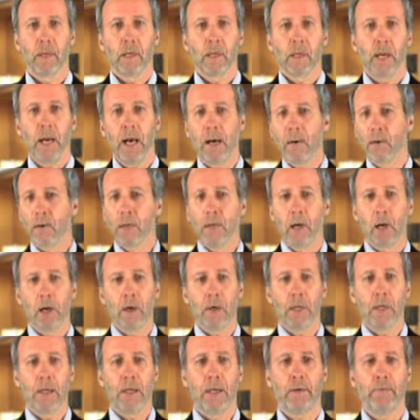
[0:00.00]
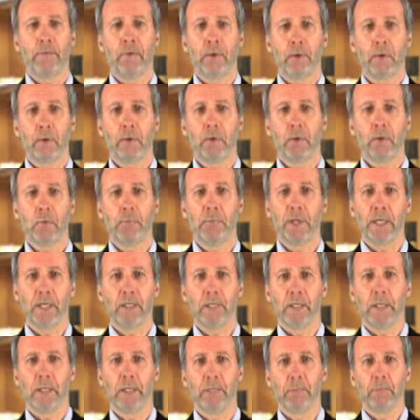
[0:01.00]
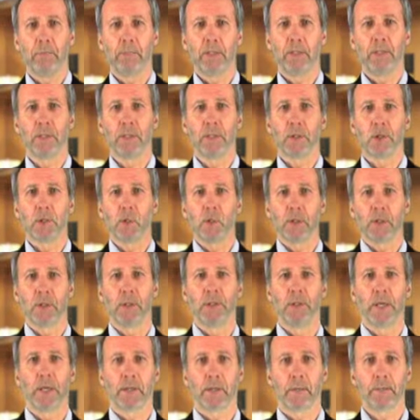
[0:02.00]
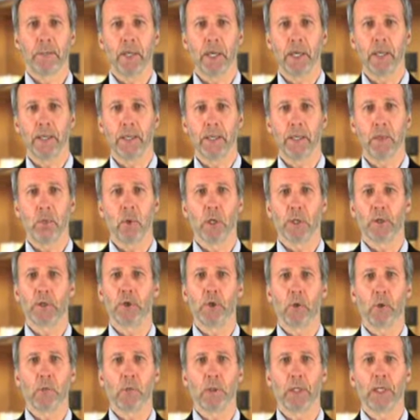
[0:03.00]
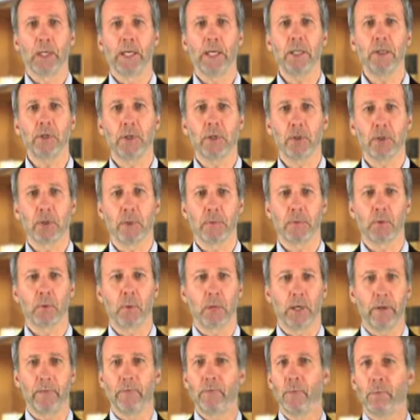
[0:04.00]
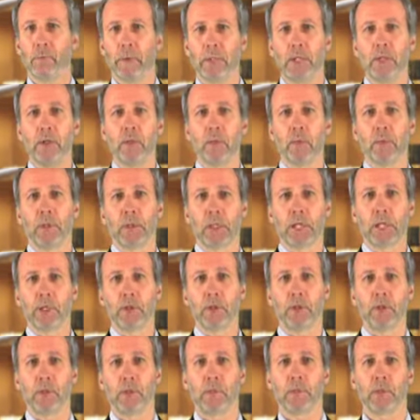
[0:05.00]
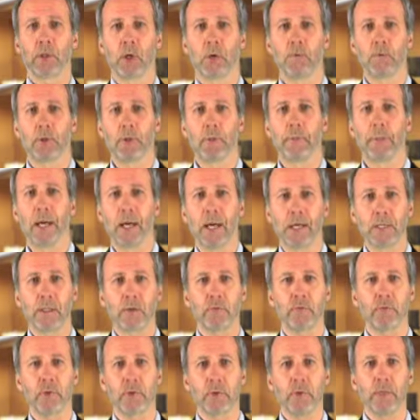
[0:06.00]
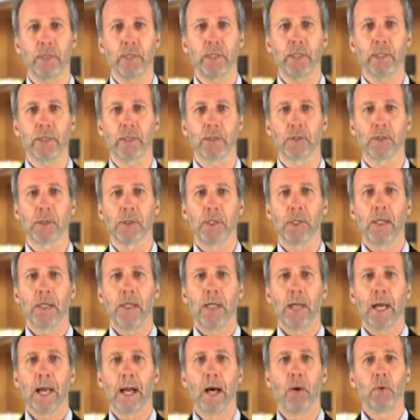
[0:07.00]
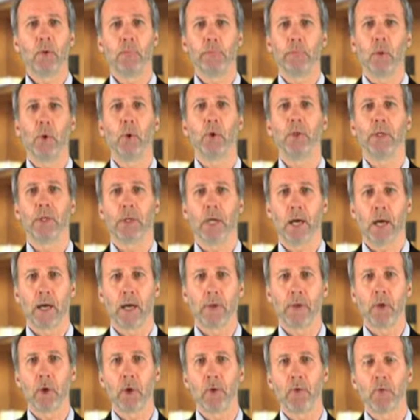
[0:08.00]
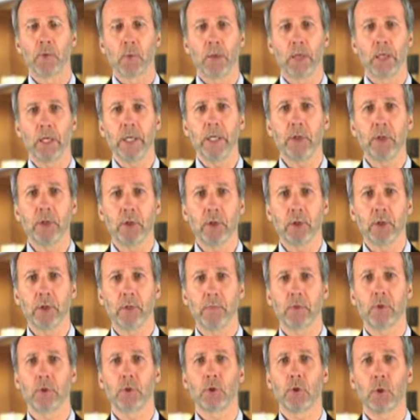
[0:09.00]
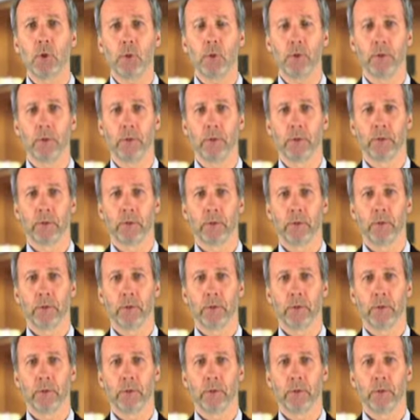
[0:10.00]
How long have you been in business with this other party? What's your relationships? What have been your relationships over the past few years? How important are those relationships to you?